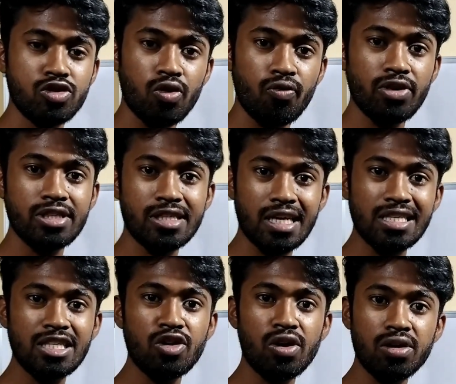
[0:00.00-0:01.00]
So which
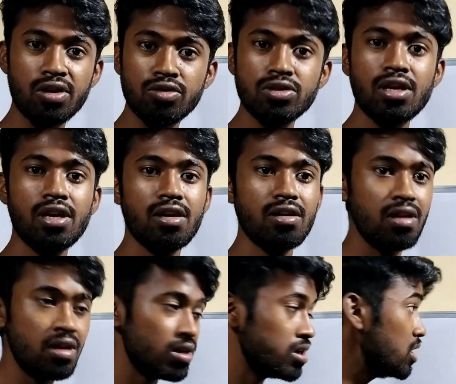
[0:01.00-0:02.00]
tense you are using
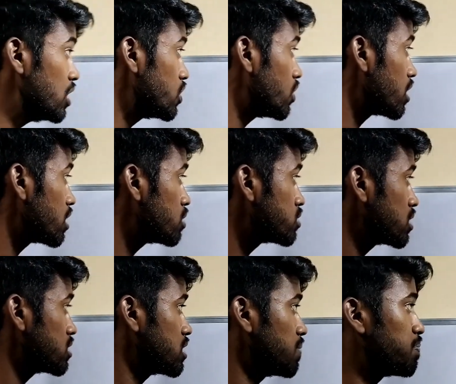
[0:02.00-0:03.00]
here? You are
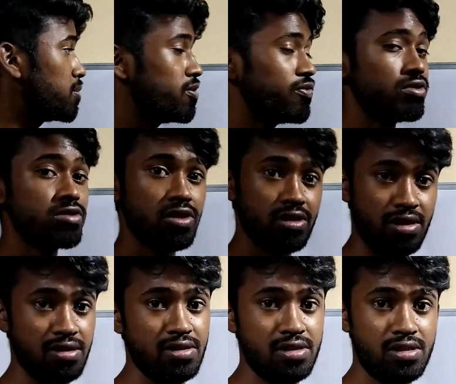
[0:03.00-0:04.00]
using simple
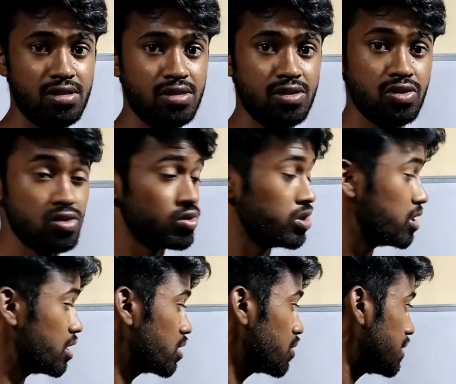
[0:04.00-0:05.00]
future tense. So
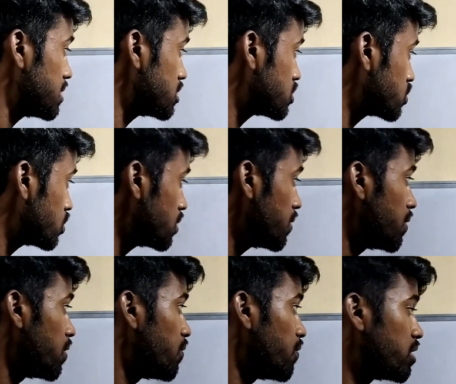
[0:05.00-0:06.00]
here you
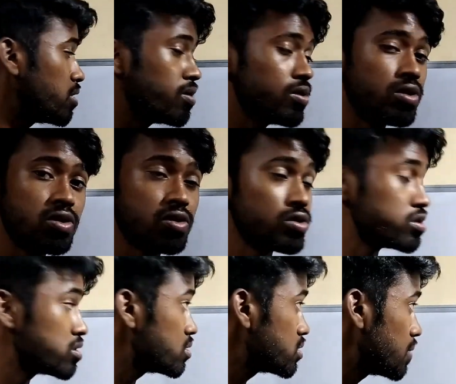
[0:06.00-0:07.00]
understood when to
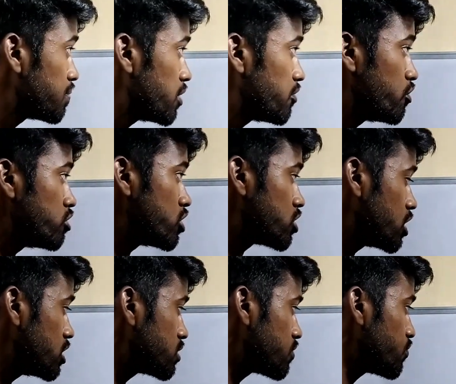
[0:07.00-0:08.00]
use simple
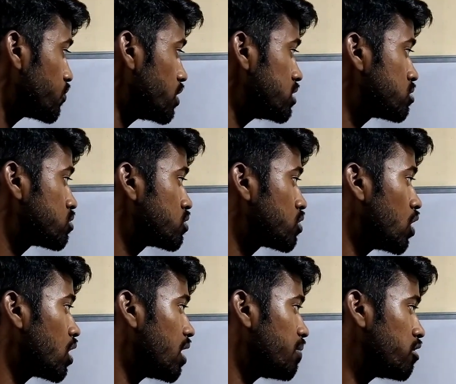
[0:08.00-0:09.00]
future tense. First to
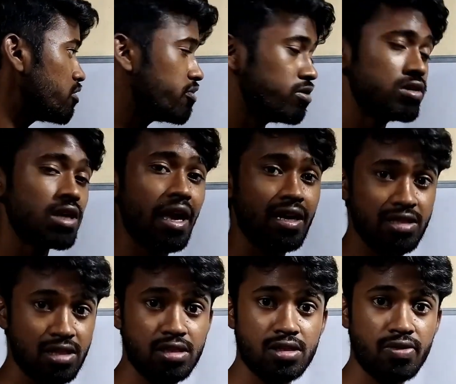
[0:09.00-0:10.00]
talk about future
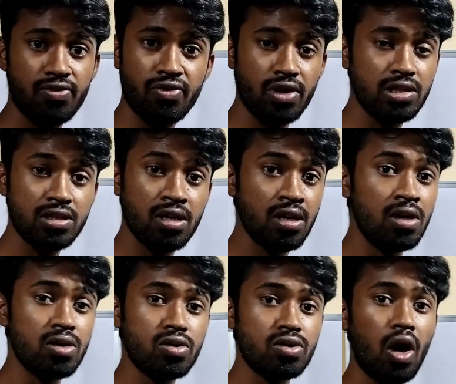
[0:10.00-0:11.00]
actions. First
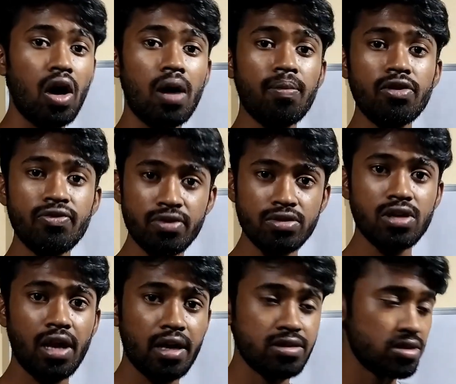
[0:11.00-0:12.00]
to talk about
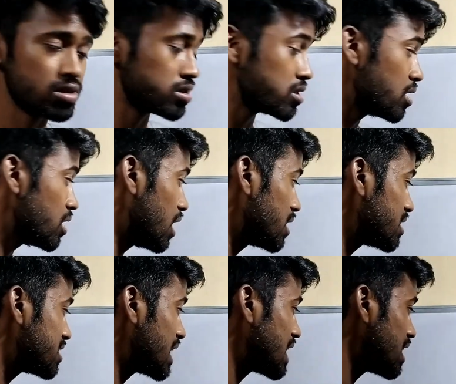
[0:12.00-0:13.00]
future actions.
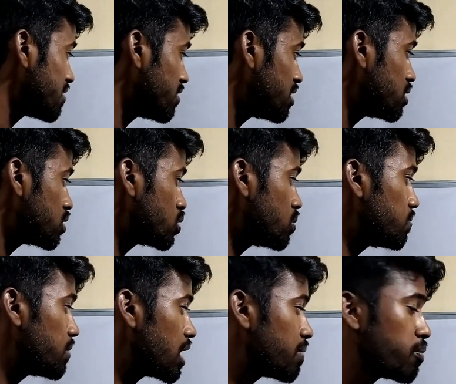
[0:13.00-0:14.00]
And the second one
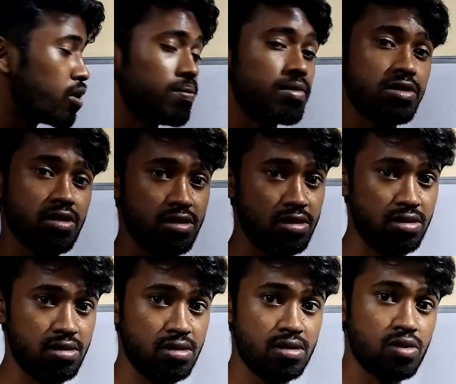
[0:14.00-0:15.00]
to make
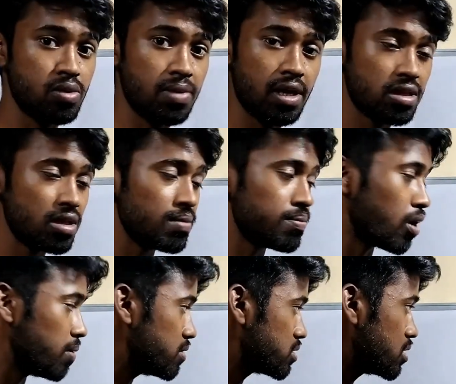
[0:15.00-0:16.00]
promises. To make the
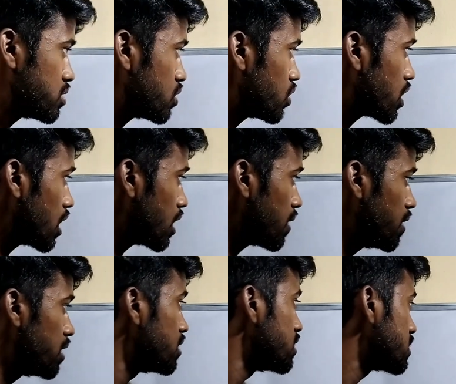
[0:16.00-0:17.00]
promises.
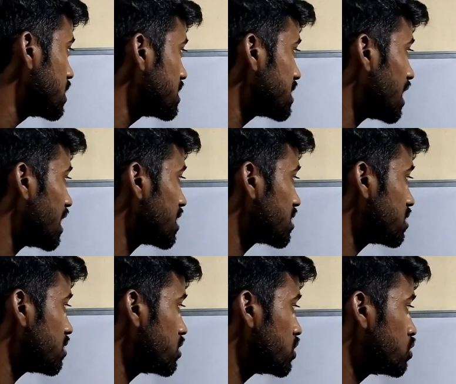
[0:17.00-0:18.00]
Okay. These
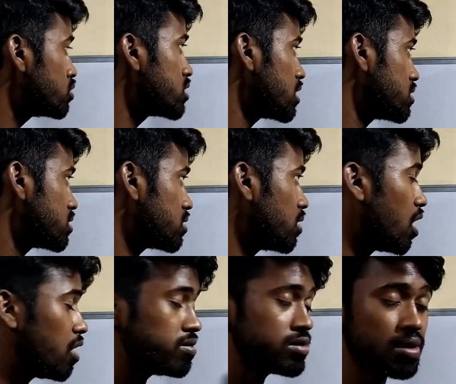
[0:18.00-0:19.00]
are the
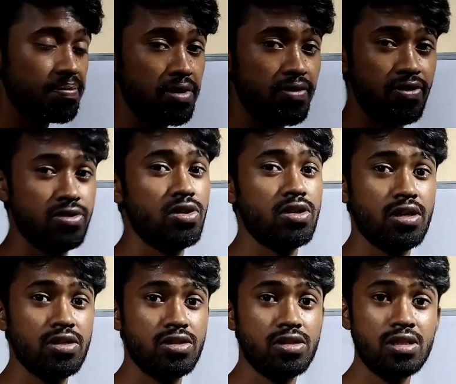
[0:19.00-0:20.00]
uses of simple
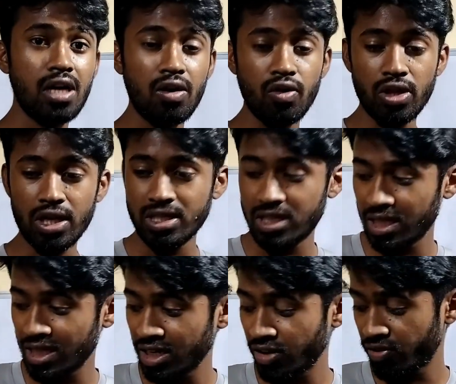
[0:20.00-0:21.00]
future tense. Now
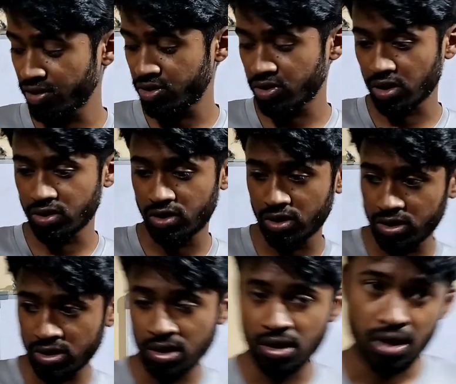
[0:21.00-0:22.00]
let's see the different
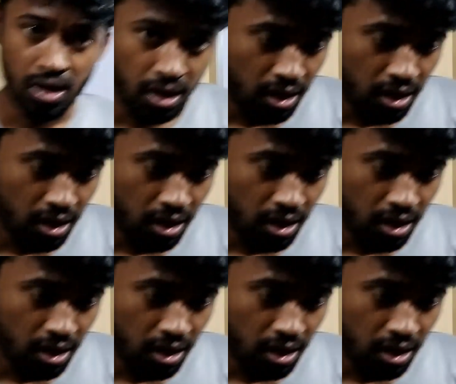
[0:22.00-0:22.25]
structures.